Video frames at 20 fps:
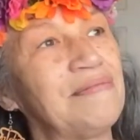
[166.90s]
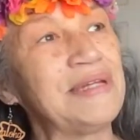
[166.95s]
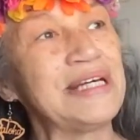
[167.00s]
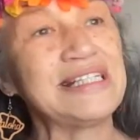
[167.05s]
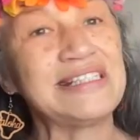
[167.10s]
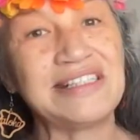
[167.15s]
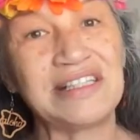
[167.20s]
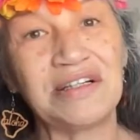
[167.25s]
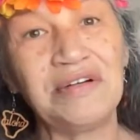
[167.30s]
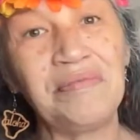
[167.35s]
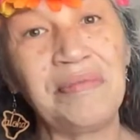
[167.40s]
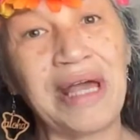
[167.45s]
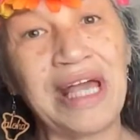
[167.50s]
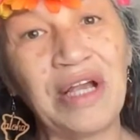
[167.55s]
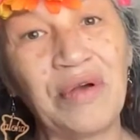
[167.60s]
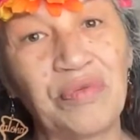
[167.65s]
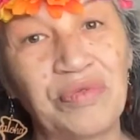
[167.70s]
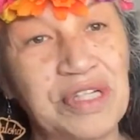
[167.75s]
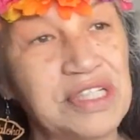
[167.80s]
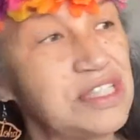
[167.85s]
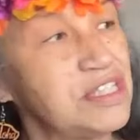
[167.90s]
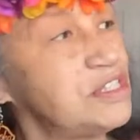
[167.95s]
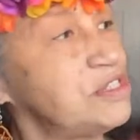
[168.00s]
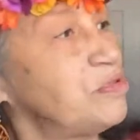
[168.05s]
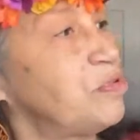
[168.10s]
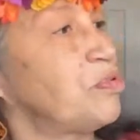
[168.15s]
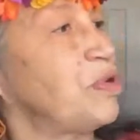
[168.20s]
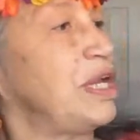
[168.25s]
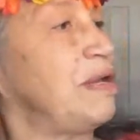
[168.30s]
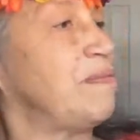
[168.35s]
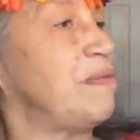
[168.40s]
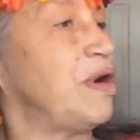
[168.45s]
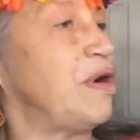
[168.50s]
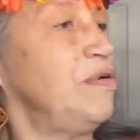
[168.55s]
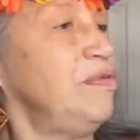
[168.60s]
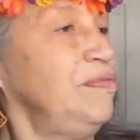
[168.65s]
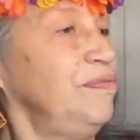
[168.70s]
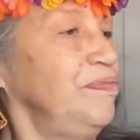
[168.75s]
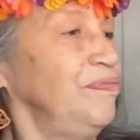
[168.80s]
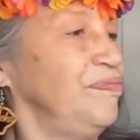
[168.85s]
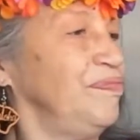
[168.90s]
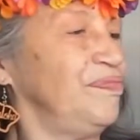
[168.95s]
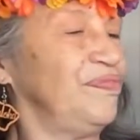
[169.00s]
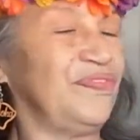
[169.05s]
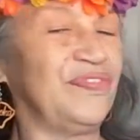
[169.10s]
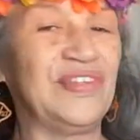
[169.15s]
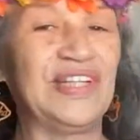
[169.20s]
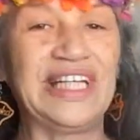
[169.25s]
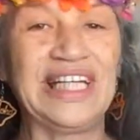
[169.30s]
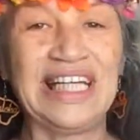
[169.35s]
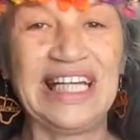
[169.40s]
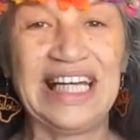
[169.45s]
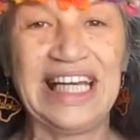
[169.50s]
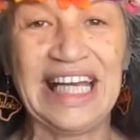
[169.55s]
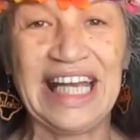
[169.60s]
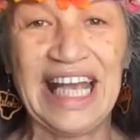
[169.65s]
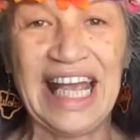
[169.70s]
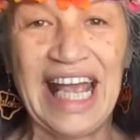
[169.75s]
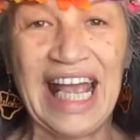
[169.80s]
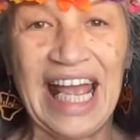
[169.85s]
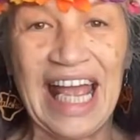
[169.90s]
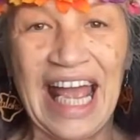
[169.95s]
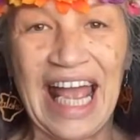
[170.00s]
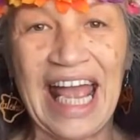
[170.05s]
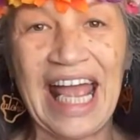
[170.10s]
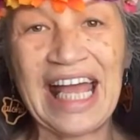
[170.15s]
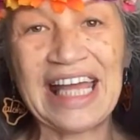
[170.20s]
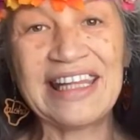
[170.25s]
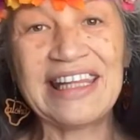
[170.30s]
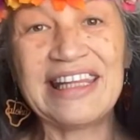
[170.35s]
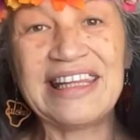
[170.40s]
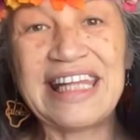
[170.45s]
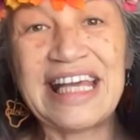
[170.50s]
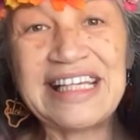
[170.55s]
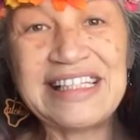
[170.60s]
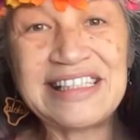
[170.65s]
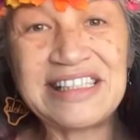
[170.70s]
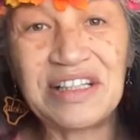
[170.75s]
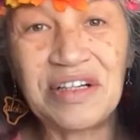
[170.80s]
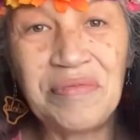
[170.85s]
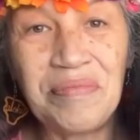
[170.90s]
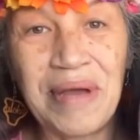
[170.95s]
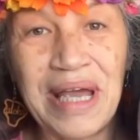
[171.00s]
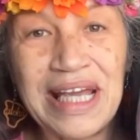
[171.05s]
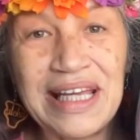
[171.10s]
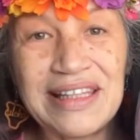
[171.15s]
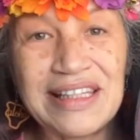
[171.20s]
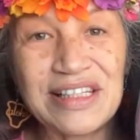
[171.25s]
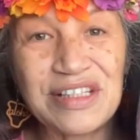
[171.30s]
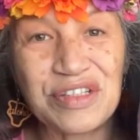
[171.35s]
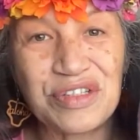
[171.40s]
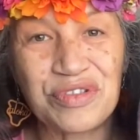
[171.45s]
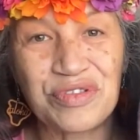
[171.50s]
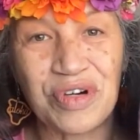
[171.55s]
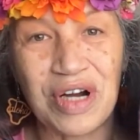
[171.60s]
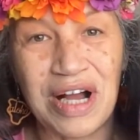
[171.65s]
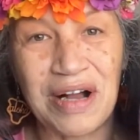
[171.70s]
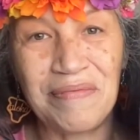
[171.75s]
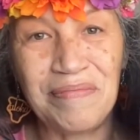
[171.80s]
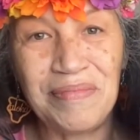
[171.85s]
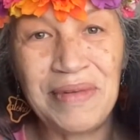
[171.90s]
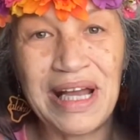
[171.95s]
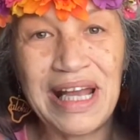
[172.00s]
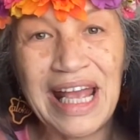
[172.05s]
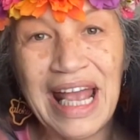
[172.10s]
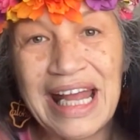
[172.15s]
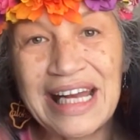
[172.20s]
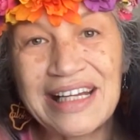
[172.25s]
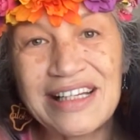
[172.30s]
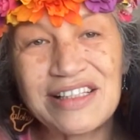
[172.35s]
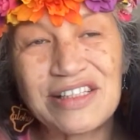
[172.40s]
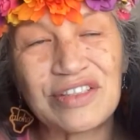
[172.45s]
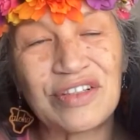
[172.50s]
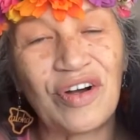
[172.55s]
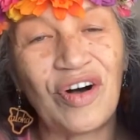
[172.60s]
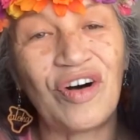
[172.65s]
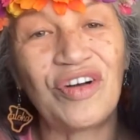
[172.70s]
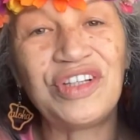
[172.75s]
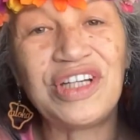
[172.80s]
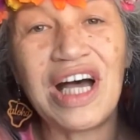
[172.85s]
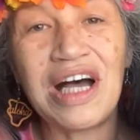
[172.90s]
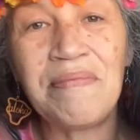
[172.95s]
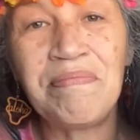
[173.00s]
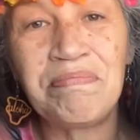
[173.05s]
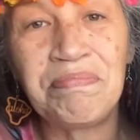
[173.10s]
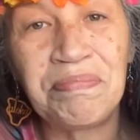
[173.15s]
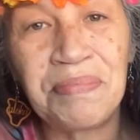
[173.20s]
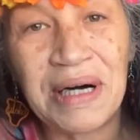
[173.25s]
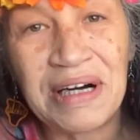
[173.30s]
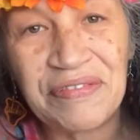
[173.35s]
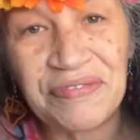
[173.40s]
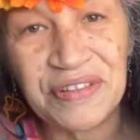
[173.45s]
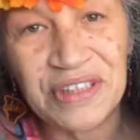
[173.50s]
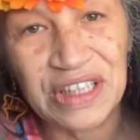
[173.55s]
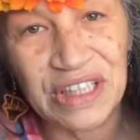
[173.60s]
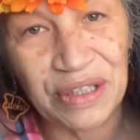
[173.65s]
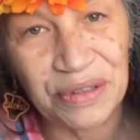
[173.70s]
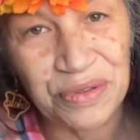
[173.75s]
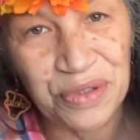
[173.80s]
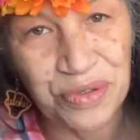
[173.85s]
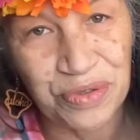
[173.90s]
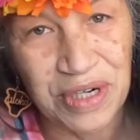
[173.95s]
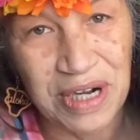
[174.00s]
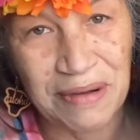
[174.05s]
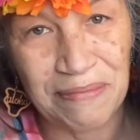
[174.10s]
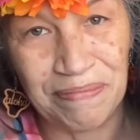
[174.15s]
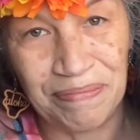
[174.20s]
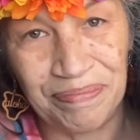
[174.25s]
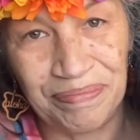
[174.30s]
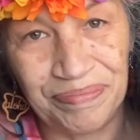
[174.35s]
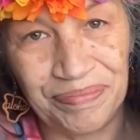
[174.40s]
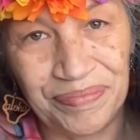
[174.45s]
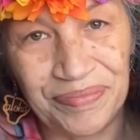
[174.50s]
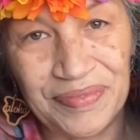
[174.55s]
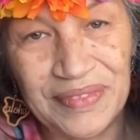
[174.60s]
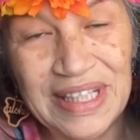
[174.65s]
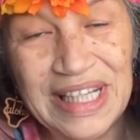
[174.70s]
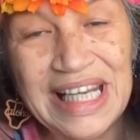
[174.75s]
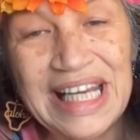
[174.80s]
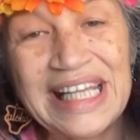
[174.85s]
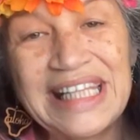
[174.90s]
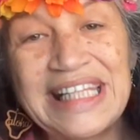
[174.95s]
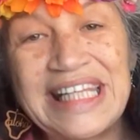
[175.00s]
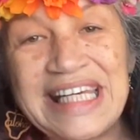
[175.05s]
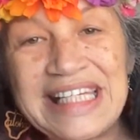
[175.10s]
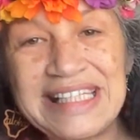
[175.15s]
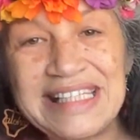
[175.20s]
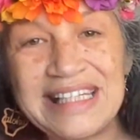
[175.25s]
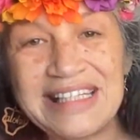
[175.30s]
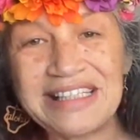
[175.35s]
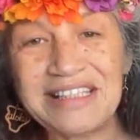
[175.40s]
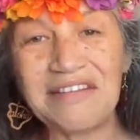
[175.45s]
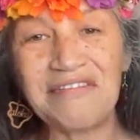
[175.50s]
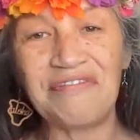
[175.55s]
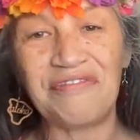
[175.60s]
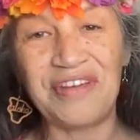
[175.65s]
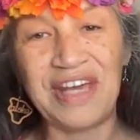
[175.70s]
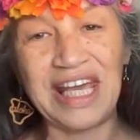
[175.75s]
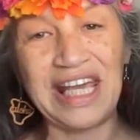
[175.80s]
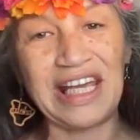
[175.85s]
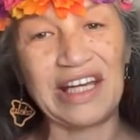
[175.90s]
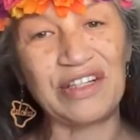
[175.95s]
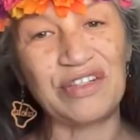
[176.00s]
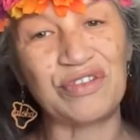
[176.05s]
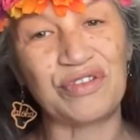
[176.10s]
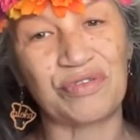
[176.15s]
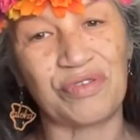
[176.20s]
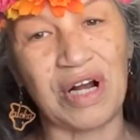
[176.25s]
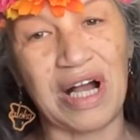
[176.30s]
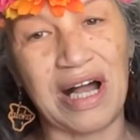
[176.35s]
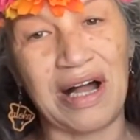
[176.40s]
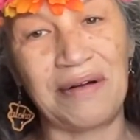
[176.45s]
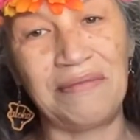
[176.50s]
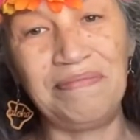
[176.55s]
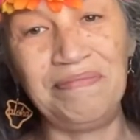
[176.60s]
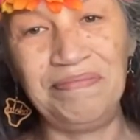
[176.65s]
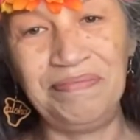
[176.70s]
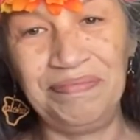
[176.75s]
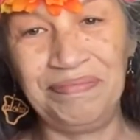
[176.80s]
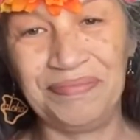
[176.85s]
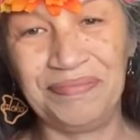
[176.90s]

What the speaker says: still make, this is a Remo, and they still make this drum, and it's called a buffalo drum. This is a vegan drum